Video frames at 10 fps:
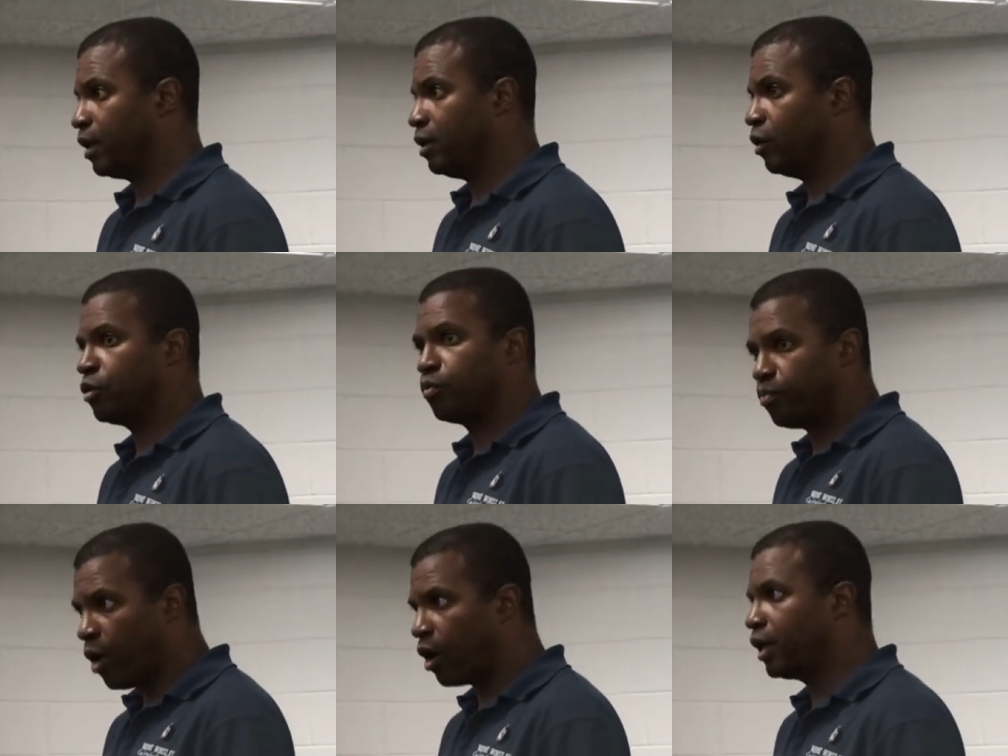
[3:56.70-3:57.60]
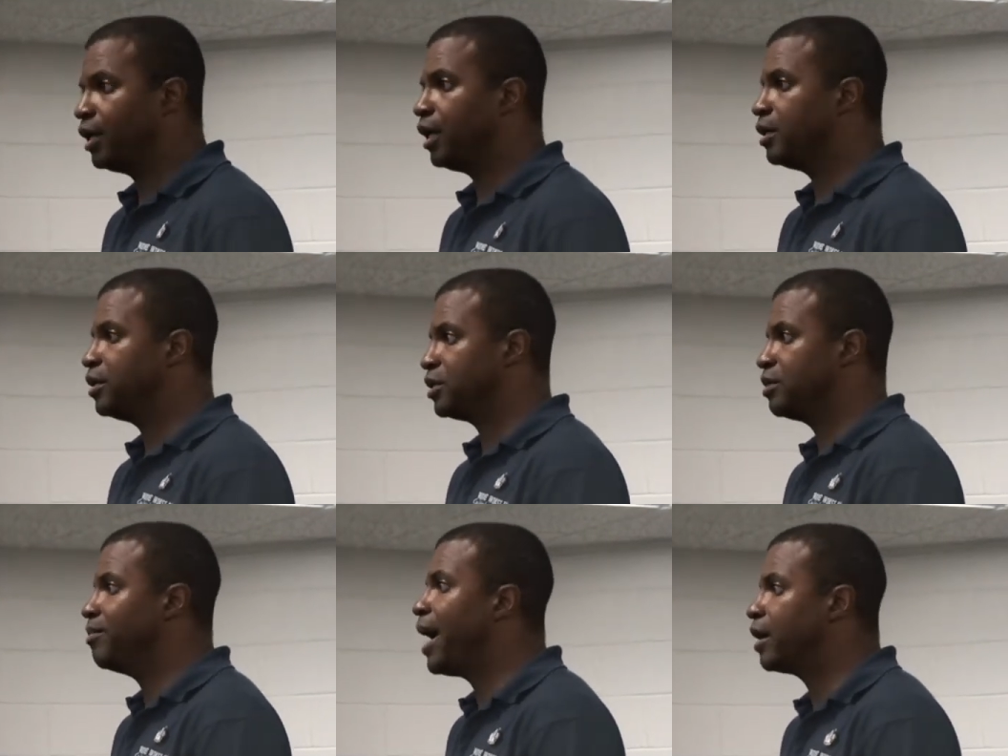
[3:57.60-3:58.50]
You know, party, it
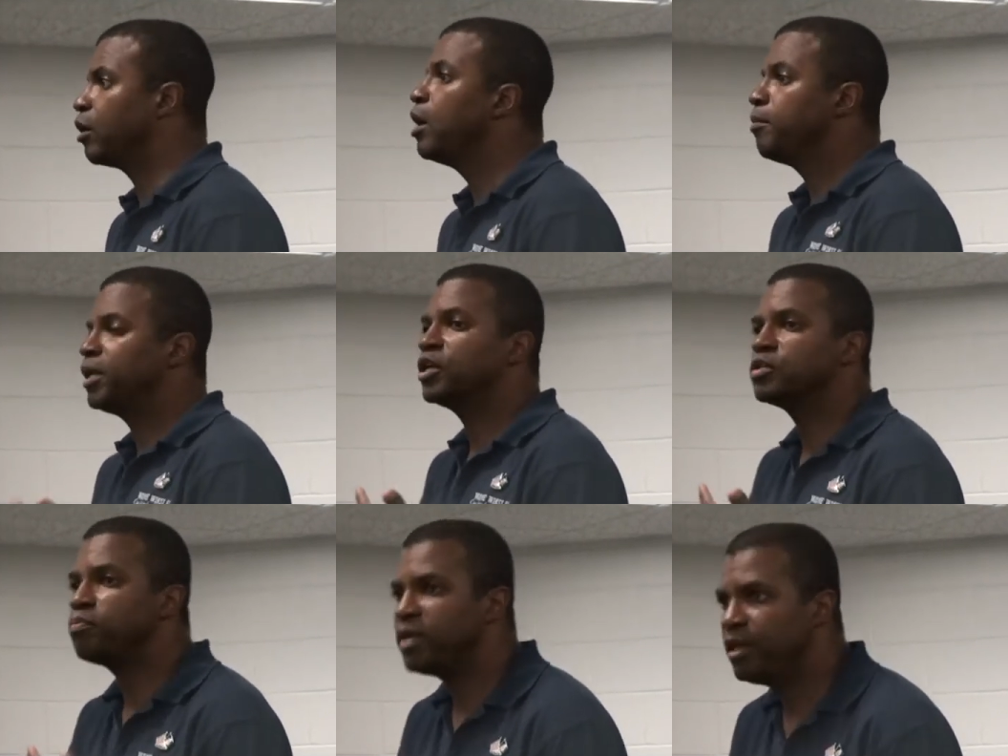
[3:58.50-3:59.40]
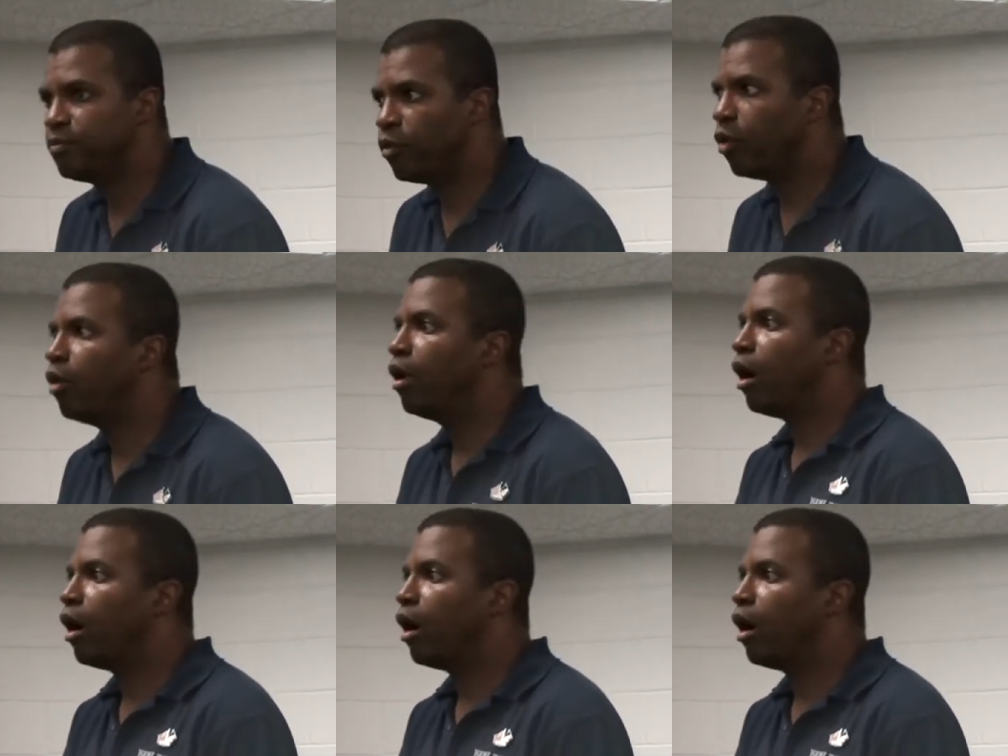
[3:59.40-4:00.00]
doesn't matter, because people